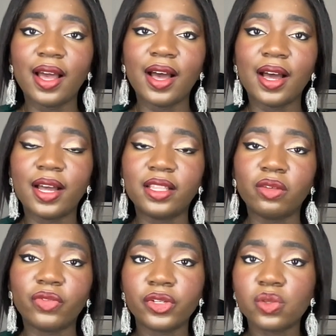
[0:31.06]
and the
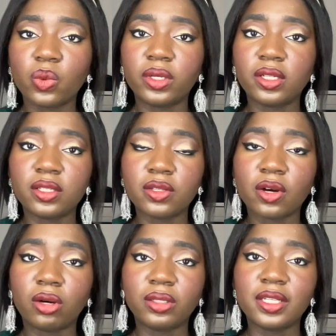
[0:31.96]
first one is
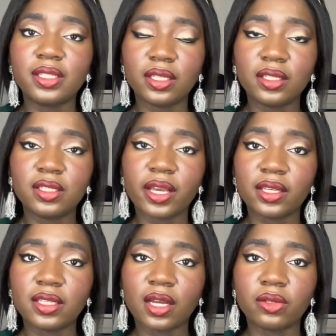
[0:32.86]
called Dashiki
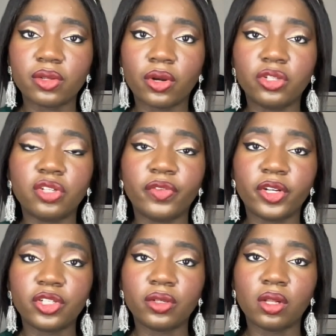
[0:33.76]
Textiles: The
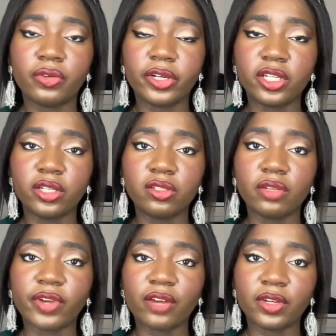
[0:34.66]
Controversial Origins of
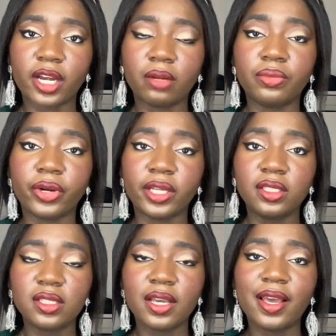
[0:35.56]
African
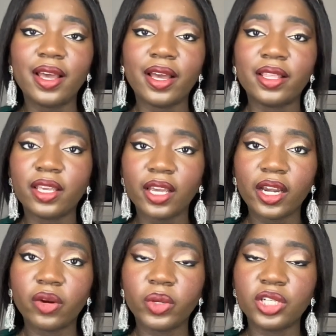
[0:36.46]
Print. And
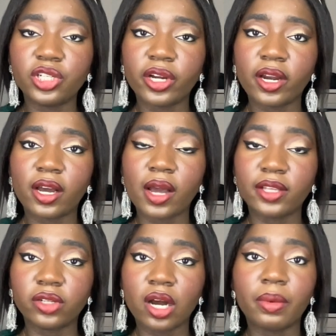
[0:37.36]
here I
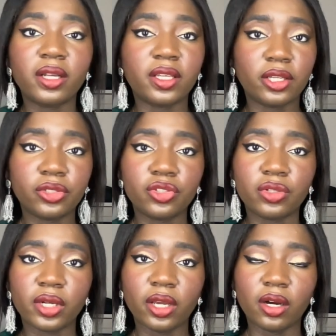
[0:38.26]
talk about the
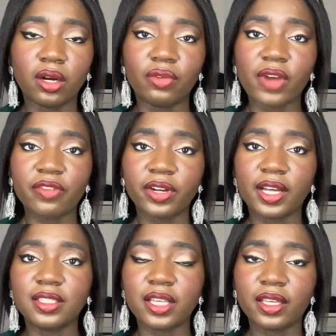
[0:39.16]
history of
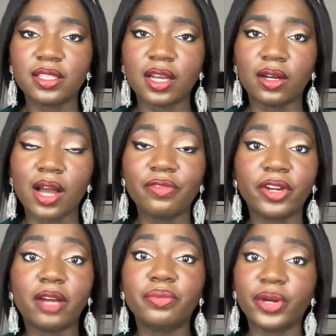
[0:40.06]

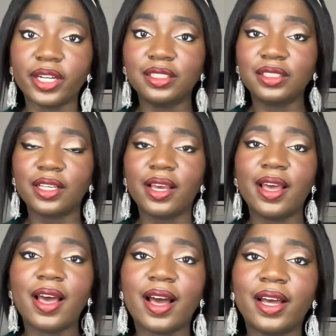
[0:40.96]
African print,
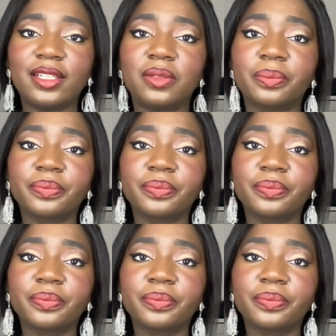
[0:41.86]
and